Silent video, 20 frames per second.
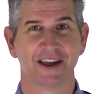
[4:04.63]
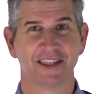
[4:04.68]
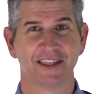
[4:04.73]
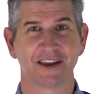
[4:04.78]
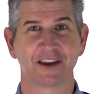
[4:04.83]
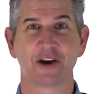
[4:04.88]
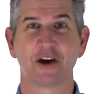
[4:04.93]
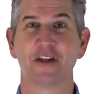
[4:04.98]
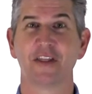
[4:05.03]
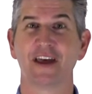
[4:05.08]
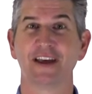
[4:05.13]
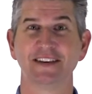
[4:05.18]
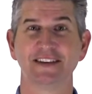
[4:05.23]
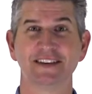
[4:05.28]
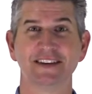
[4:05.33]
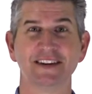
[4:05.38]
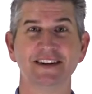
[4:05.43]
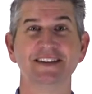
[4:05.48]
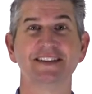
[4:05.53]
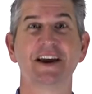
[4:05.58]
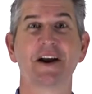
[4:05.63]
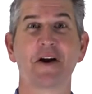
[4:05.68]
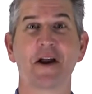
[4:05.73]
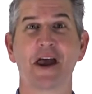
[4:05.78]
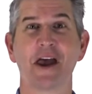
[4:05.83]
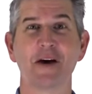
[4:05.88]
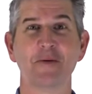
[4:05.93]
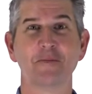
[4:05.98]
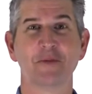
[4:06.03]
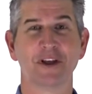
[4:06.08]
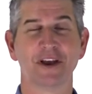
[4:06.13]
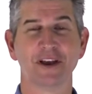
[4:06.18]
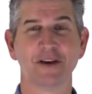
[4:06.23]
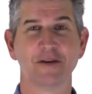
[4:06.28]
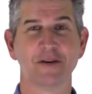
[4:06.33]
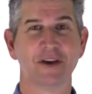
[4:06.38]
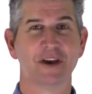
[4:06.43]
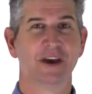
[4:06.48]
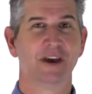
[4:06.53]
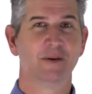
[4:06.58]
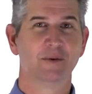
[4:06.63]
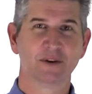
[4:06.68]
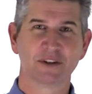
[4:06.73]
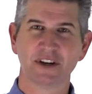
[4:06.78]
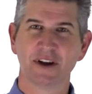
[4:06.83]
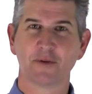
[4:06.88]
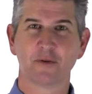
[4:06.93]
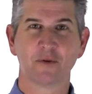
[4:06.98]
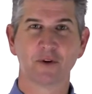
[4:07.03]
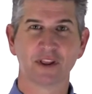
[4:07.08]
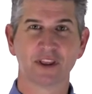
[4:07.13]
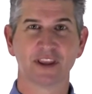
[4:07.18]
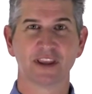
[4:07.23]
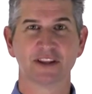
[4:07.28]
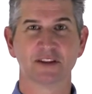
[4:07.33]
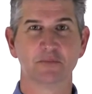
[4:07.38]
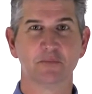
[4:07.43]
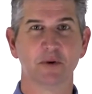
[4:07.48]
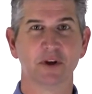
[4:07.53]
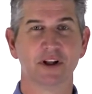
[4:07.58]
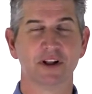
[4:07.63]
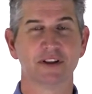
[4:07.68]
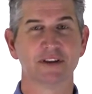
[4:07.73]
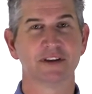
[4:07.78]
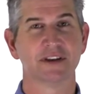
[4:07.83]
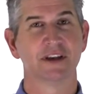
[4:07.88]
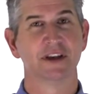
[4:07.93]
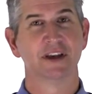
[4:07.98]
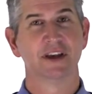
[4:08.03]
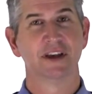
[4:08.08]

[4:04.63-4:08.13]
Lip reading: They call that city Zarahemla, which never really gets built.